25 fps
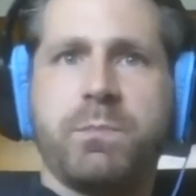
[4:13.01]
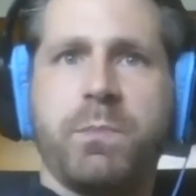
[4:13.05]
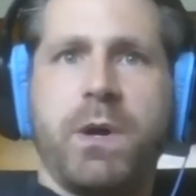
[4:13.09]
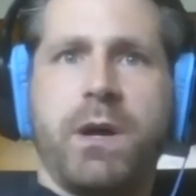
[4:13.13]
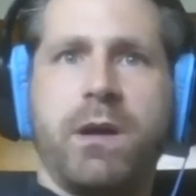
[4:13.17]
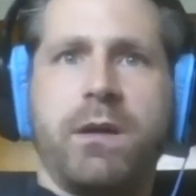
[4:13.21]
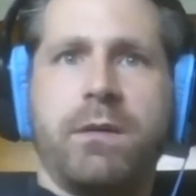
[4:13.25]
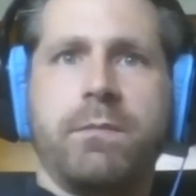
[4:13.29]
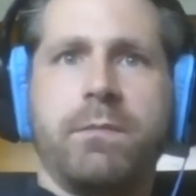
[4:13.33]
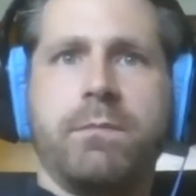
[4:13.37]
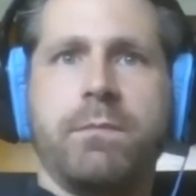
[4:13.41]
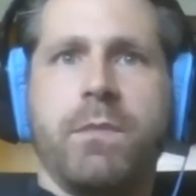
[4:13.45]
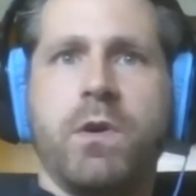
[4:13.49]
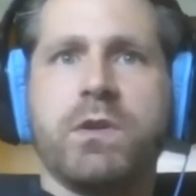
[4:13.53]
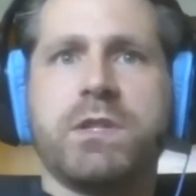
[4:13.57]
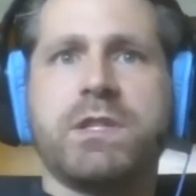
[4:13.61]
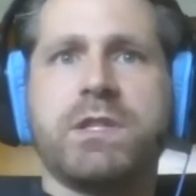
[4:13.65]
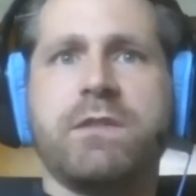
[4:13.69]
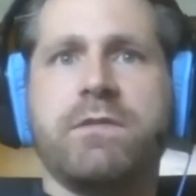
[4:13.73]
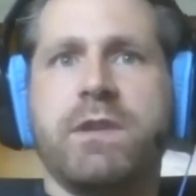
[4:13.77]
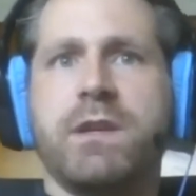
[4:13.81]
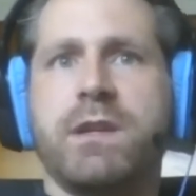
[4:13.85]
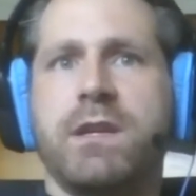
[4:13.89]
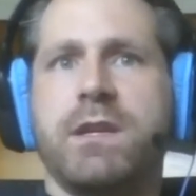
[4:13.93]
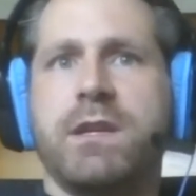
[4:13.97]
but most
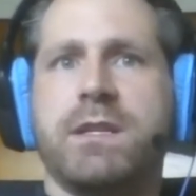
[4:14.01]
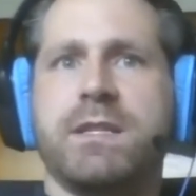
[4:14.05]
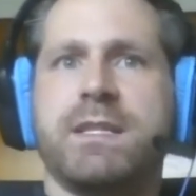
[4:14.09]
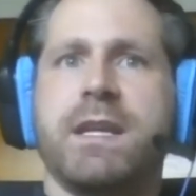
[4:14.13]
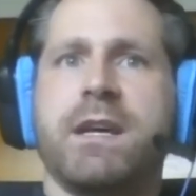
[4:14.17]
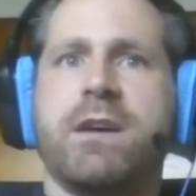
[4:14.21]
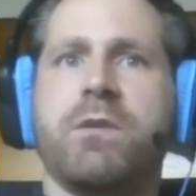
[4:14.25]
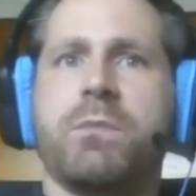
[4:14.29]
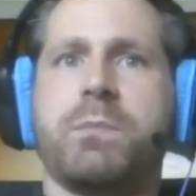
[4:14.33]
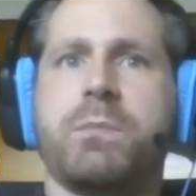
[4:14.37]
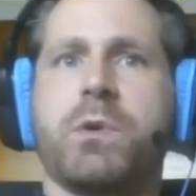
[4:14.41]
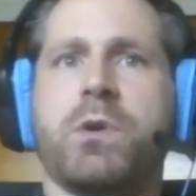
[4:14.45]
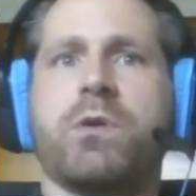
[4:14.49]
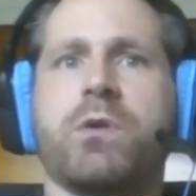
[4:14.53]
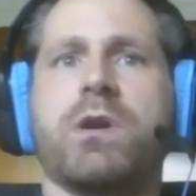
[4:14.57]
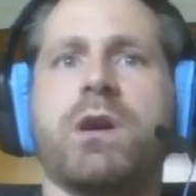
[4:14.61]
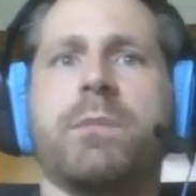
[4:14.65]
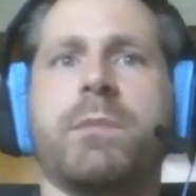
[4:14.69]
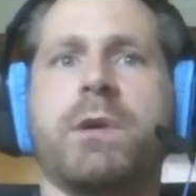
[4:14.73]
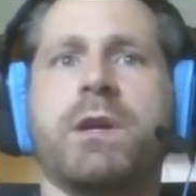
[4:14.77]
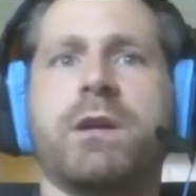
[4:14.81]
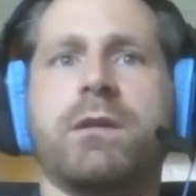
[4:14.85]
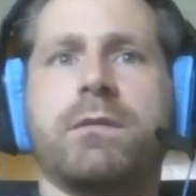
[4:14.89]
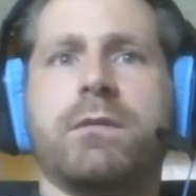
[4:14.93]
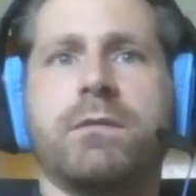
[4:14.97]
of it is now
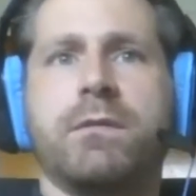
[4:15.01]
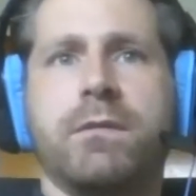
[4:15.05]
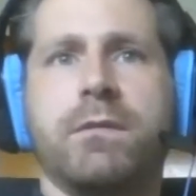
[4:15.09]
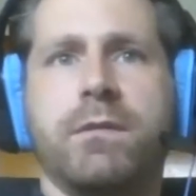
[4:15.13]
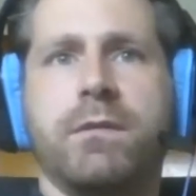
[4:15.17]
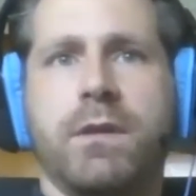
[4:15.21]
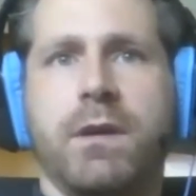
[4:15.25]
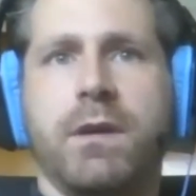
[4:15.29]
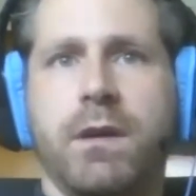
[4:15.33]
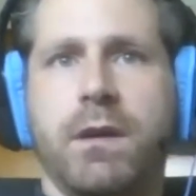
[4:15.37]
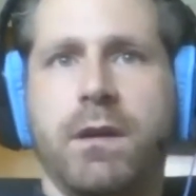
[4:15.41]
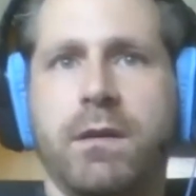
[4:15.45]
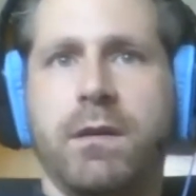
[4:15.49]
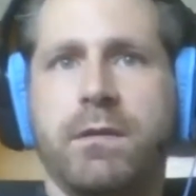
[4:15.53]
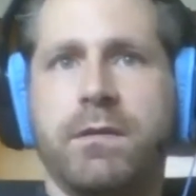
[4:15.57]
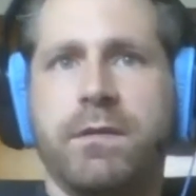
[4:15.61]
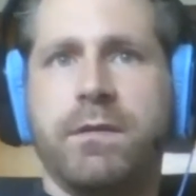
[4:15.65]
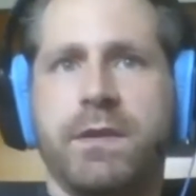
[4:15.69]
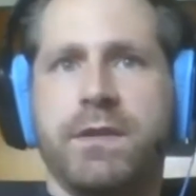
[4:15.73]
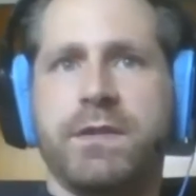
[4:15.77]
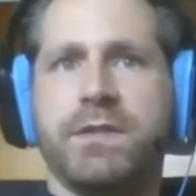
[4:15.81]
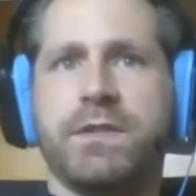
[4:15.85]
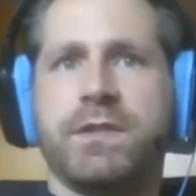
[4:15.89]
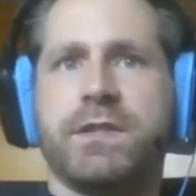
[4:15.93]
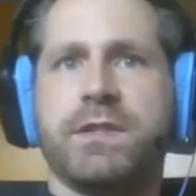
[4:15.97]
programming,
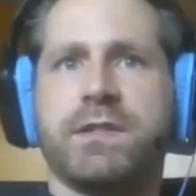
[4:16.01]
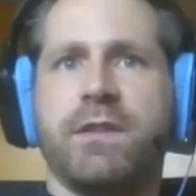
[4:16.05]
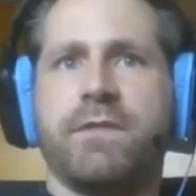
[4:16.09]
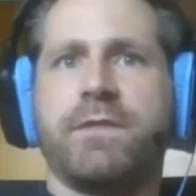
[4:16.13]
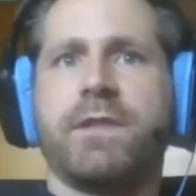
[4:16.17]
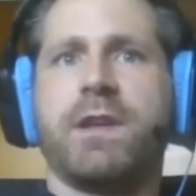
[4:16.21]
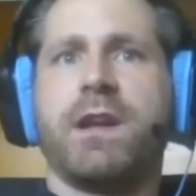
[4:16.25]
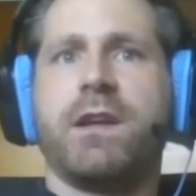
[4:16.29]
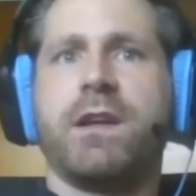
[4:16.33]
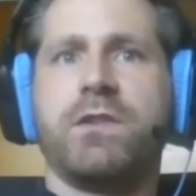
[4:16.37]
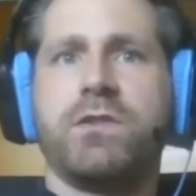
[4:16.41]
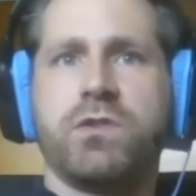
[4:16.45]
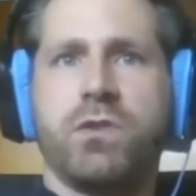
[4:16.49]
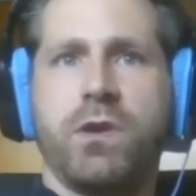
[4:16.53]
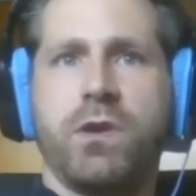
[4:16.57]
is the stuff that I enjoy.